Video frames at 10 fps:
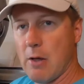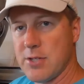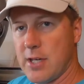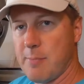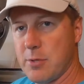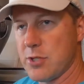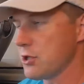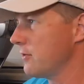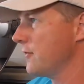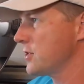bouncing up to the
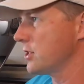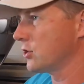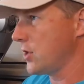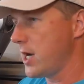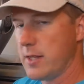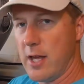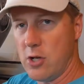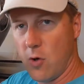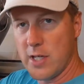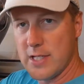surface and creating
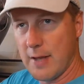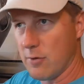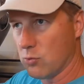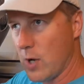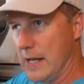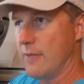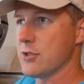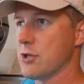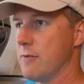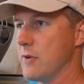that noise level right at
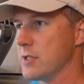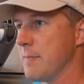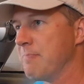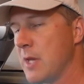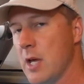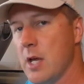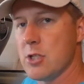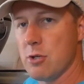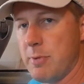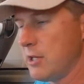the surface.
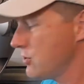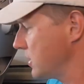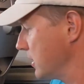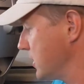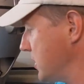So it'd be interesting to